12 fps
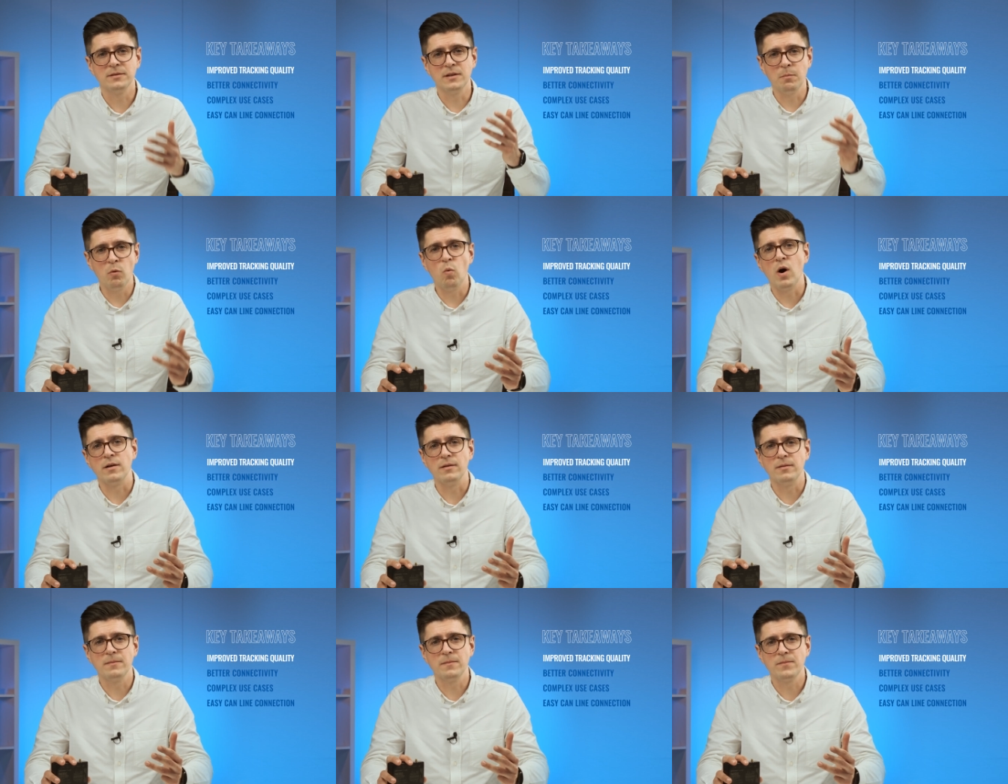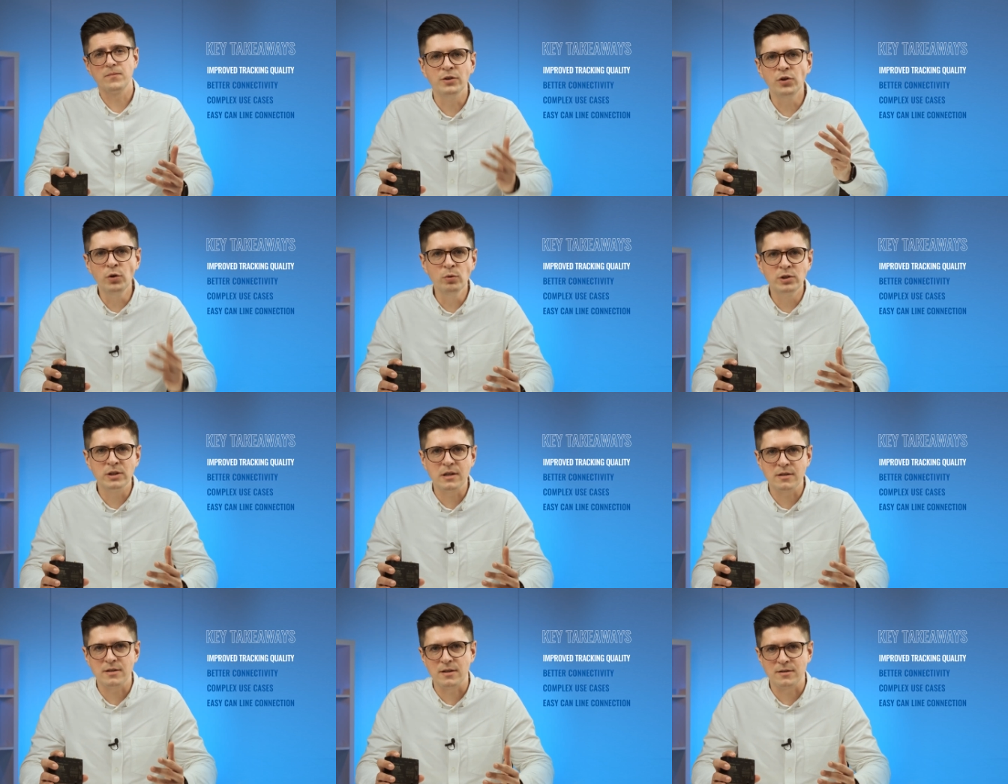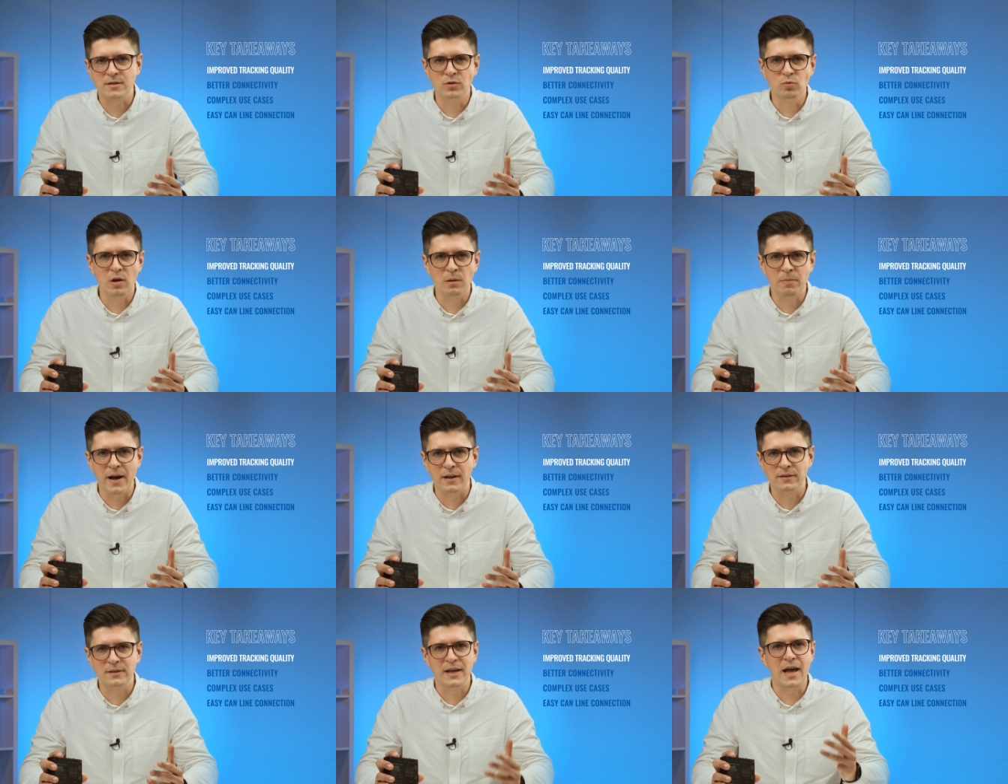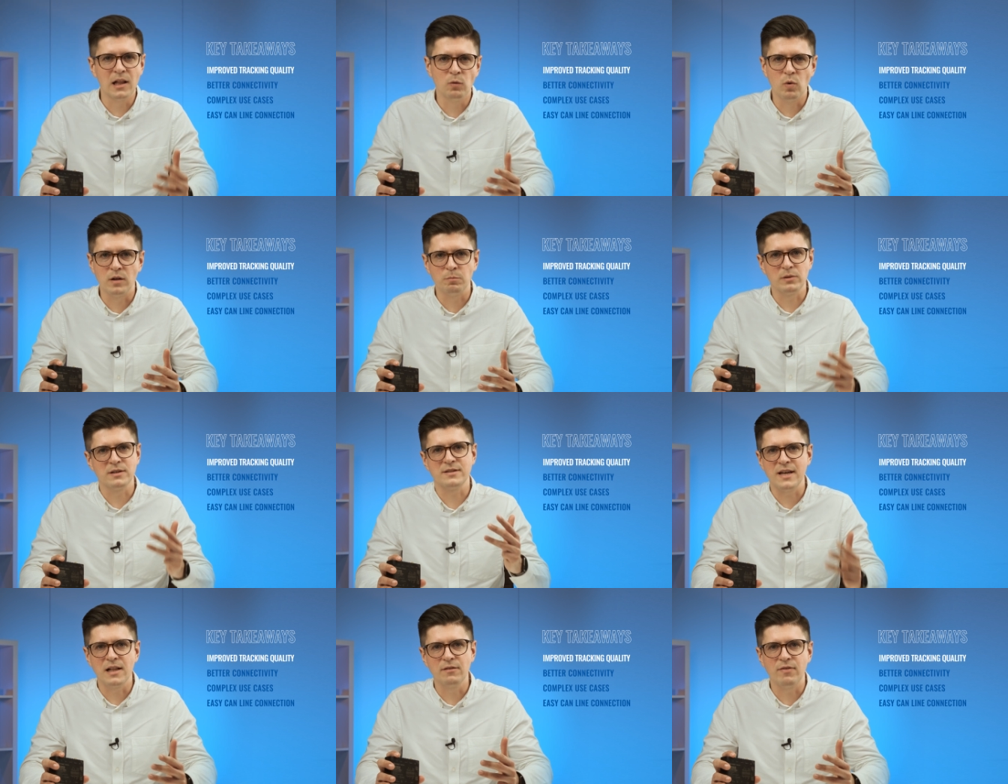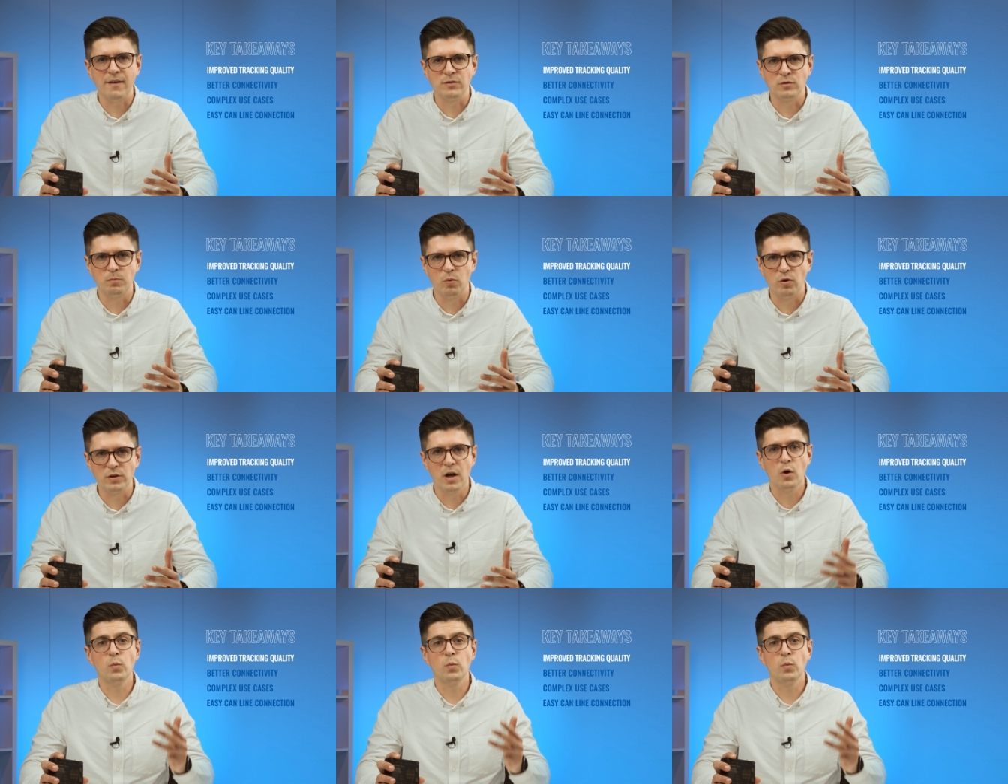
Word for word: Number one, new GNSS dual band L1 plus L5 support,